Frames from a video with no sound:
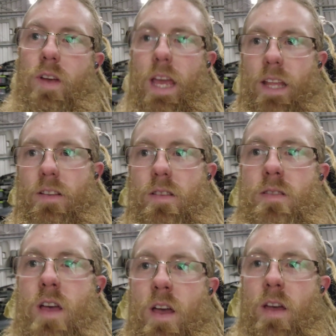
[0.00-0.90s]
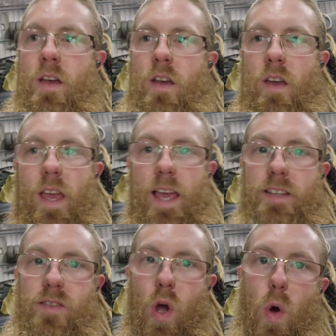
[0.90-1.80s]
It
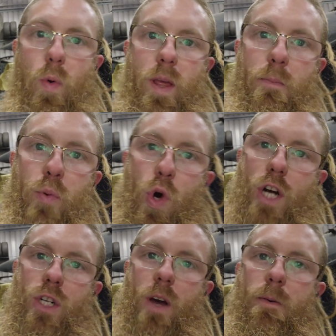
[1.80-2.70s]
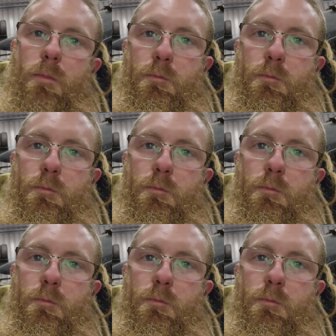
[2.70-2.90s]
is holding pressure,